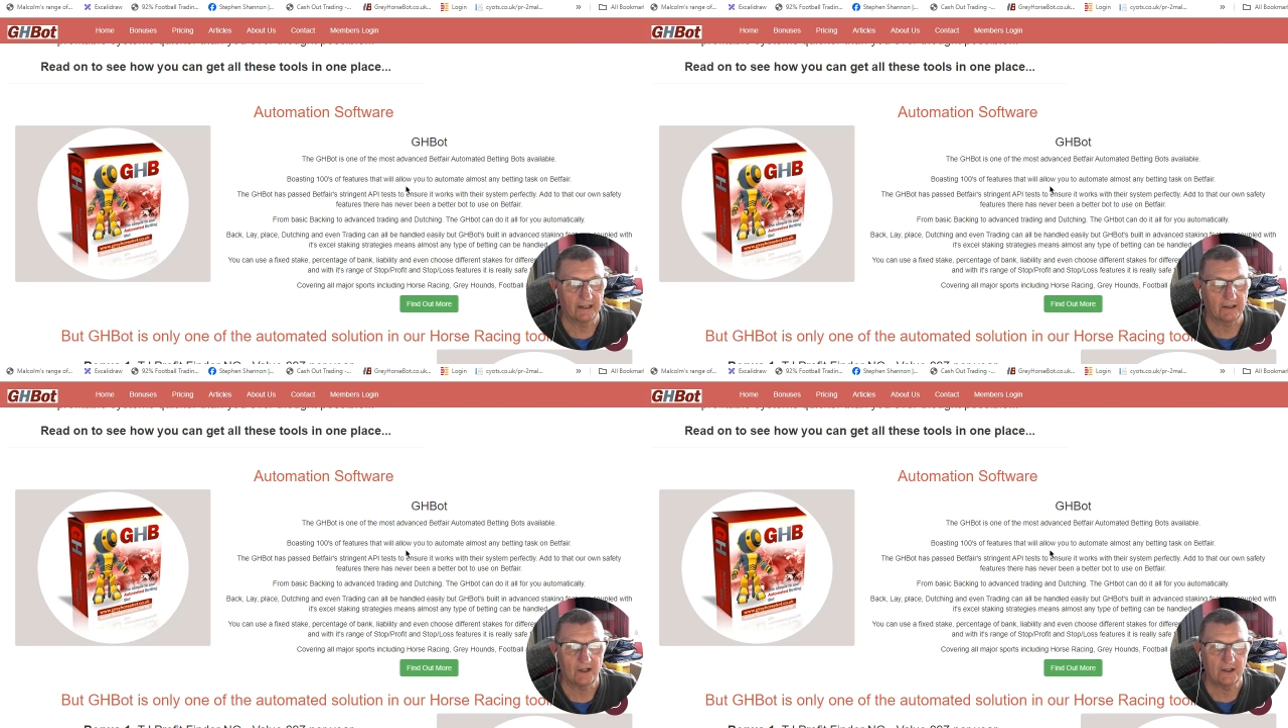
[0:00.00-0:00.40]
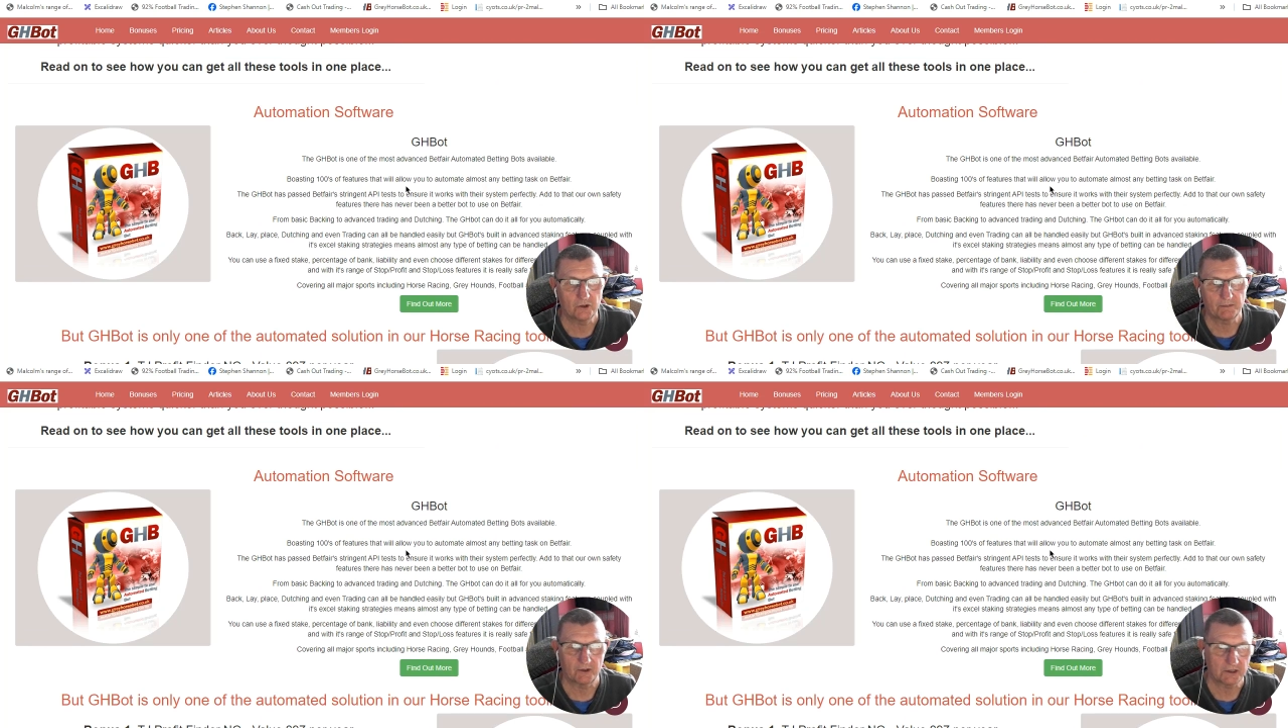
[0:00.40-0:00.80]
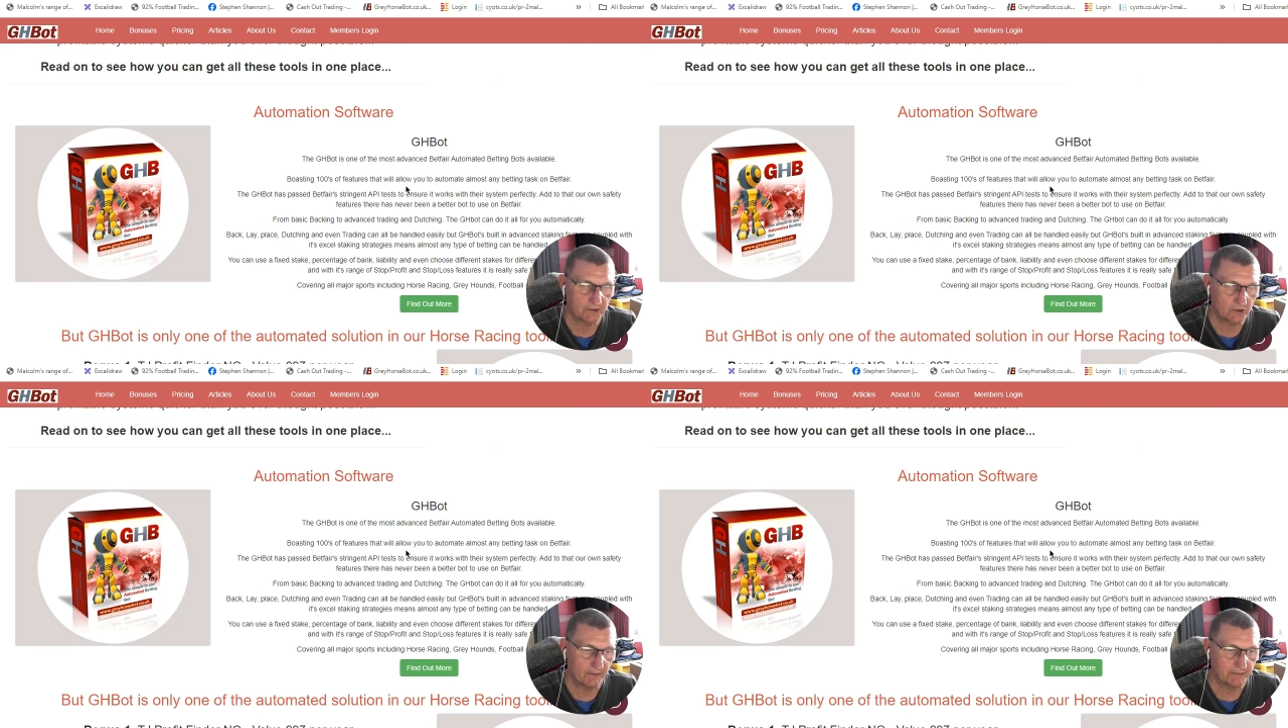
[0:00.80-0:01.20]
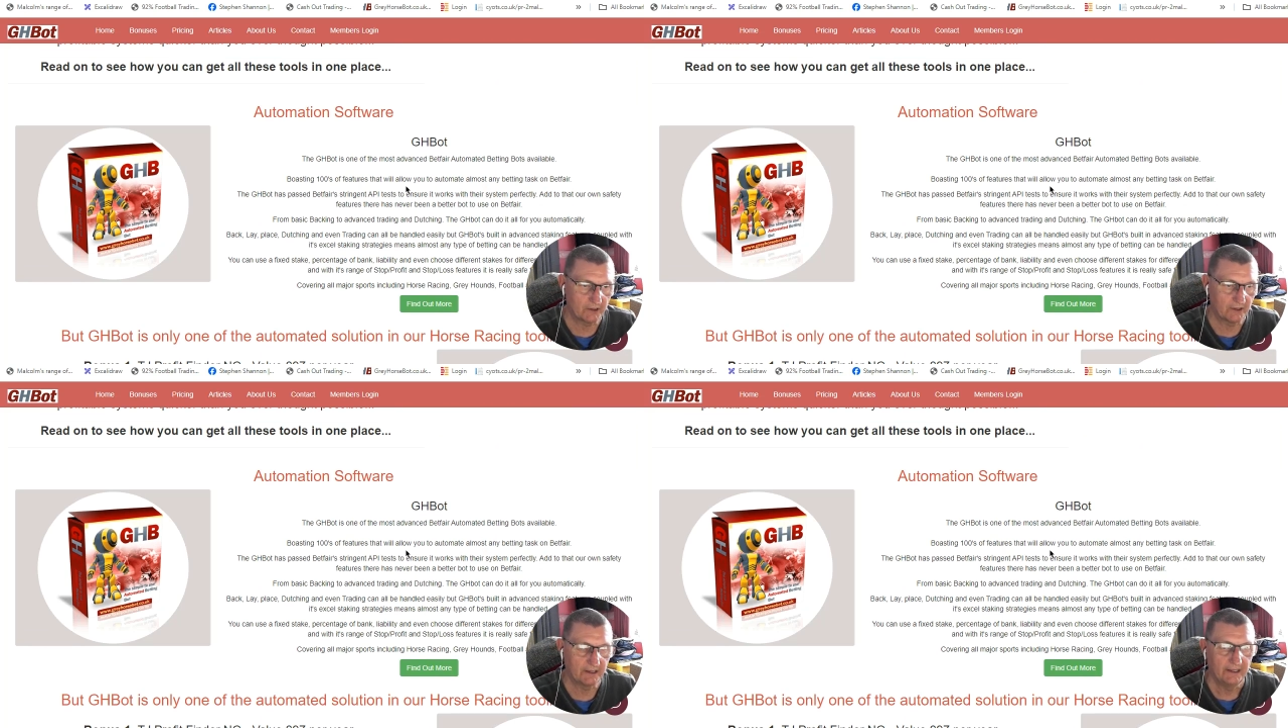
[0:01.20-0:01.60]
Now Grey Horse Bot
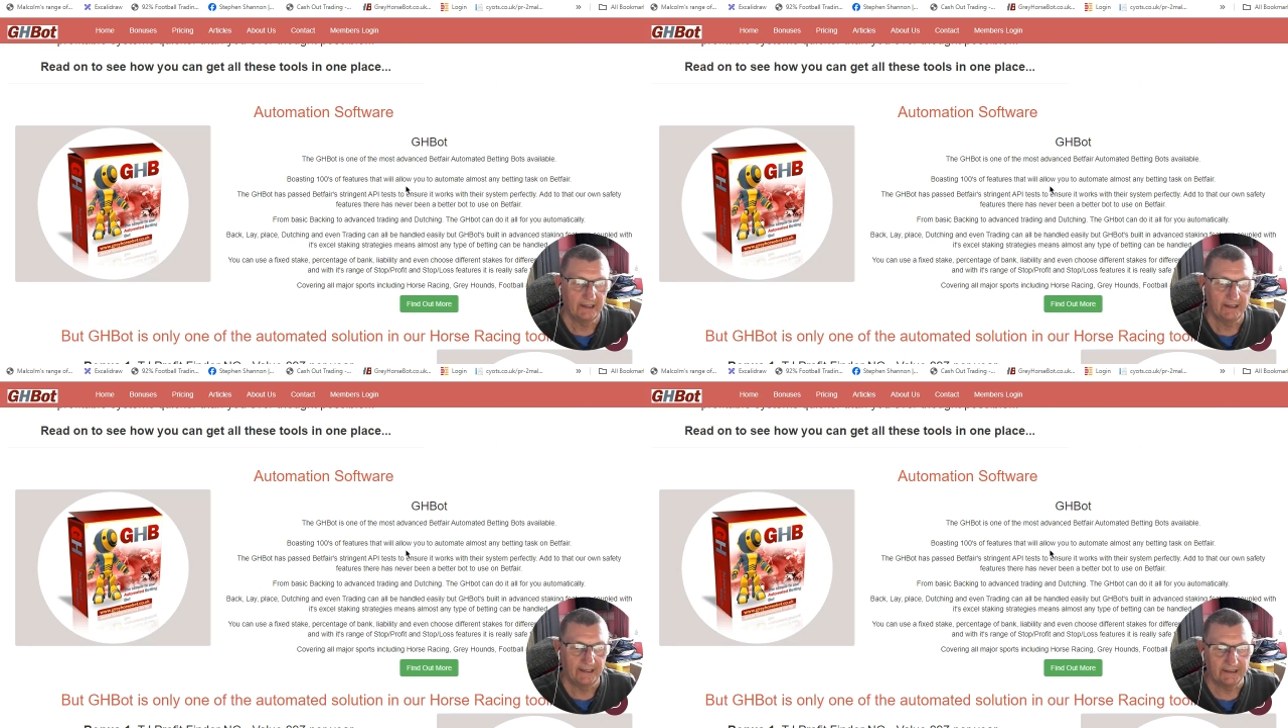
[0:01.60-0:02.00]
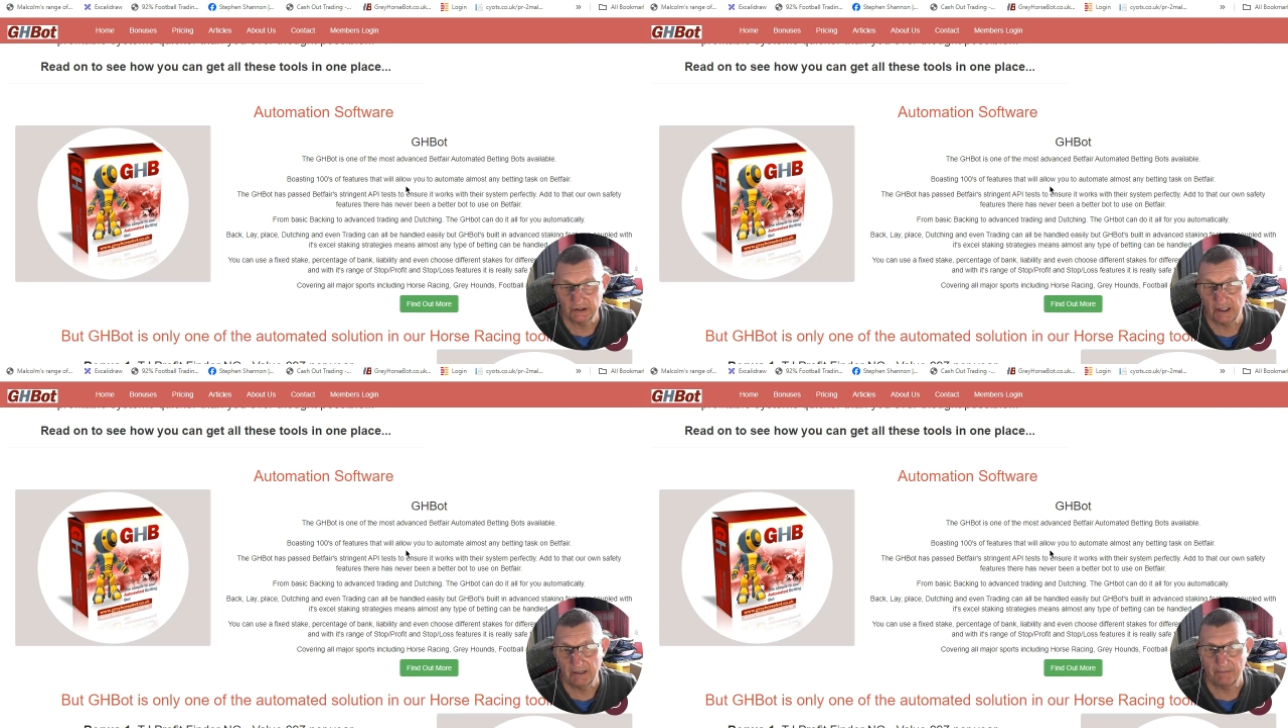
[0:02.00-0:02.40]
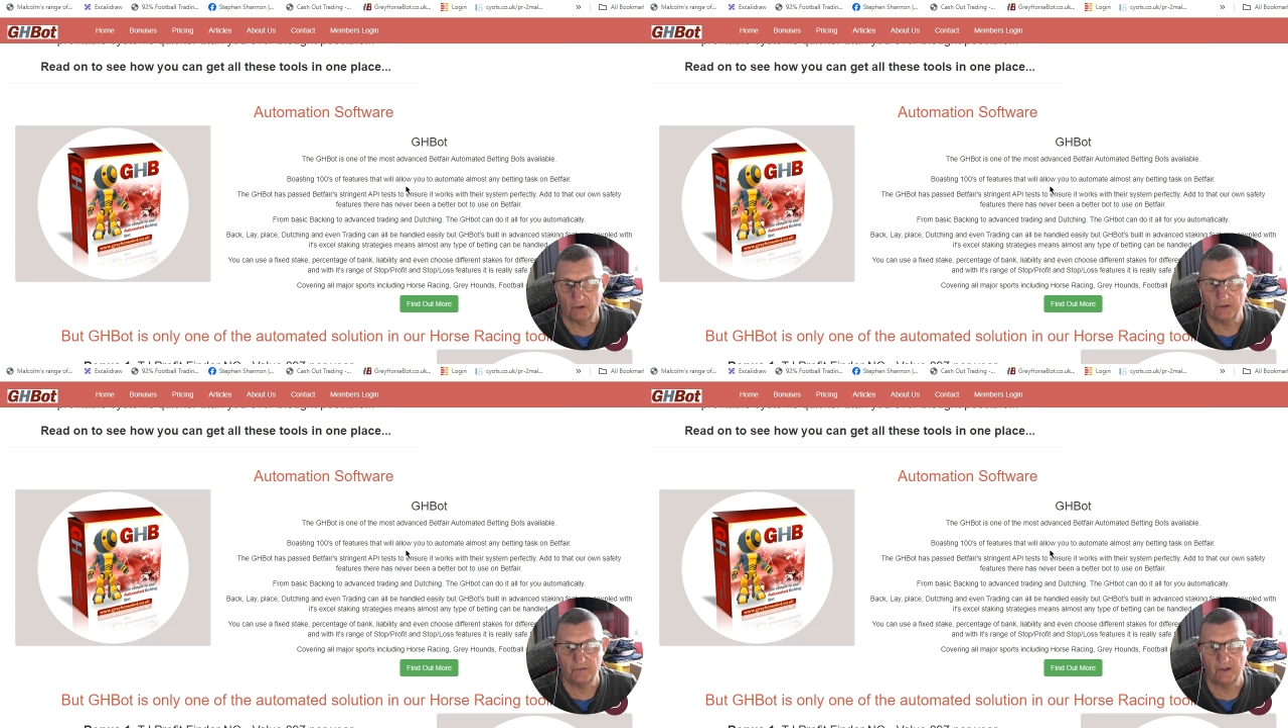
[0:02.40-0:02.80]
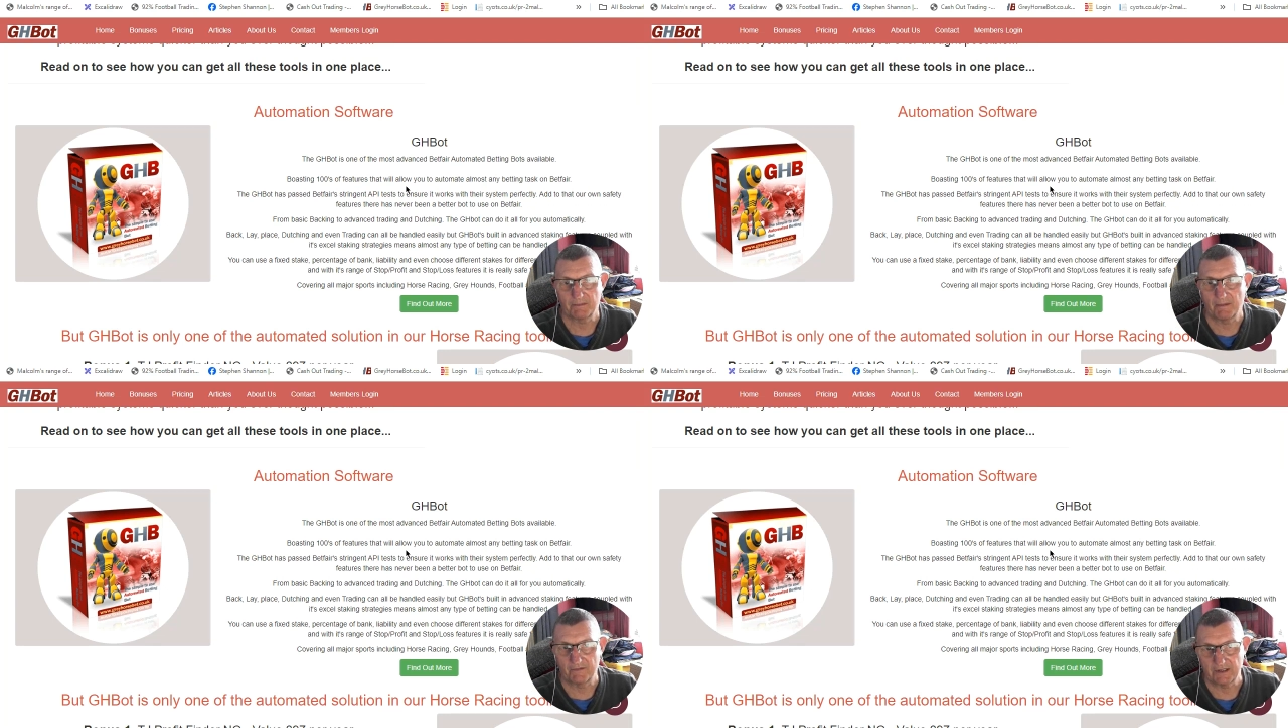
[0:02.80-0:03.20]
subscription is cheap on the first month,